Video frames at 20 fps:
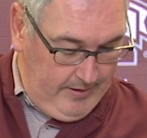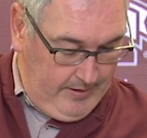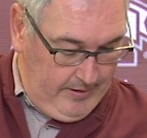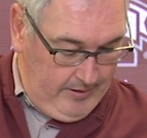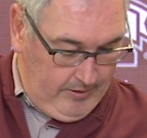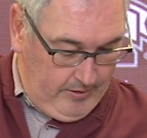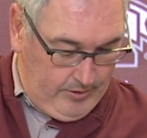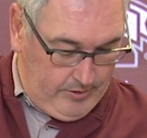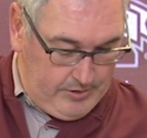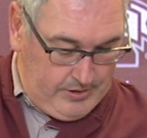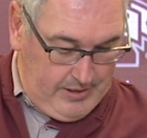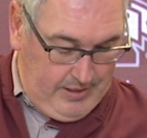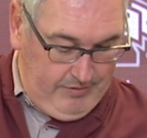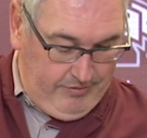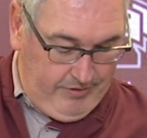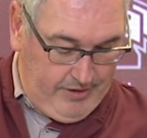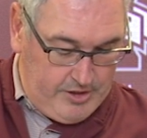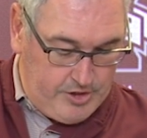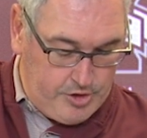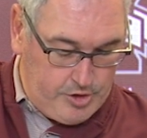On
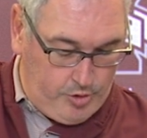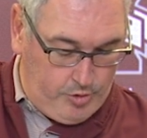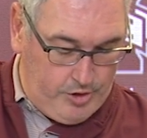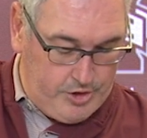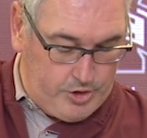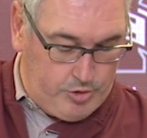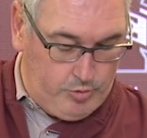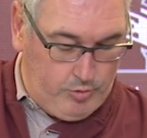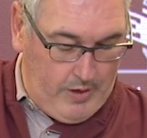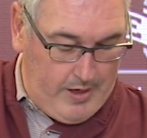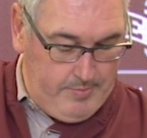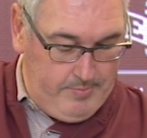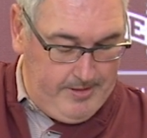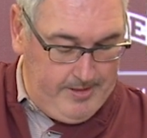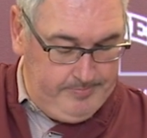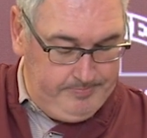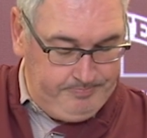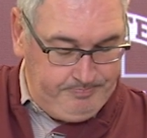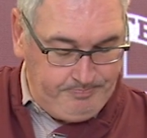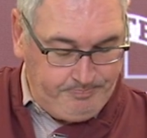defense, Chris
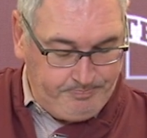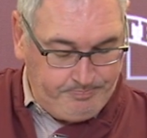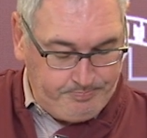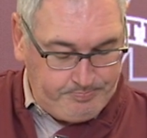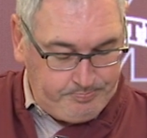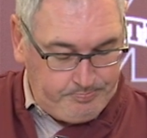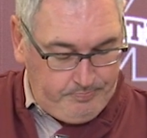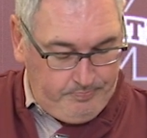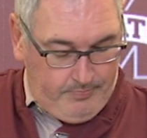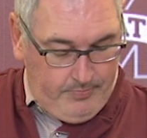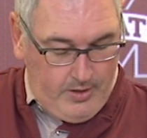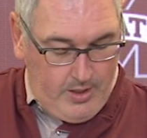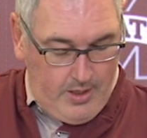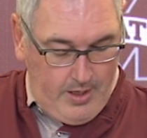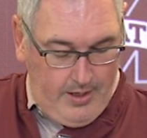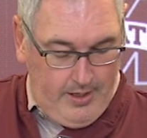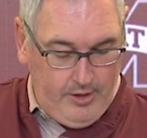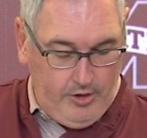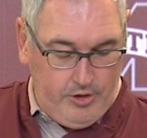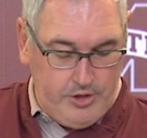Redman.
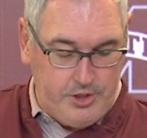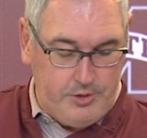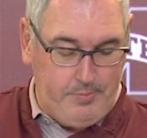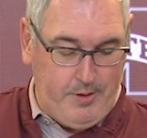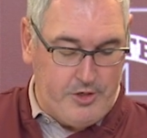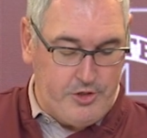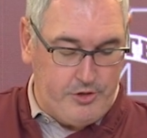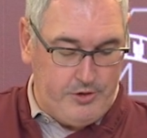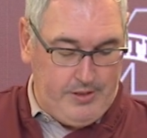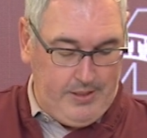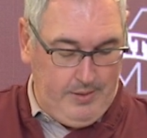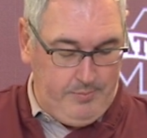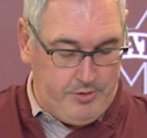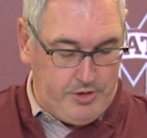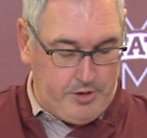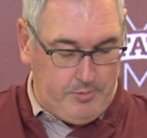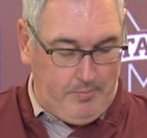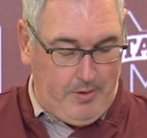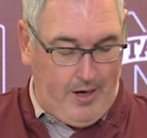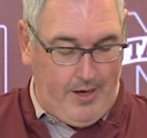And on special teams,
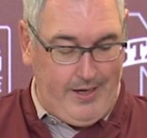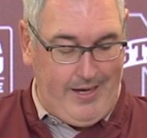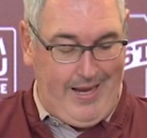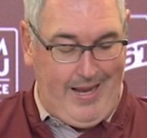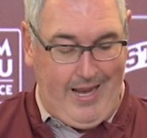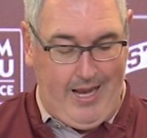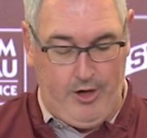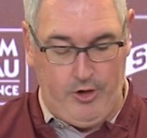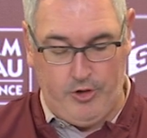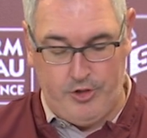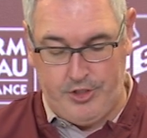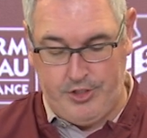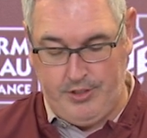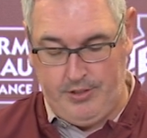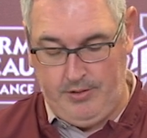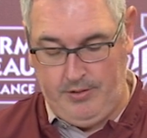Shimon Anderson.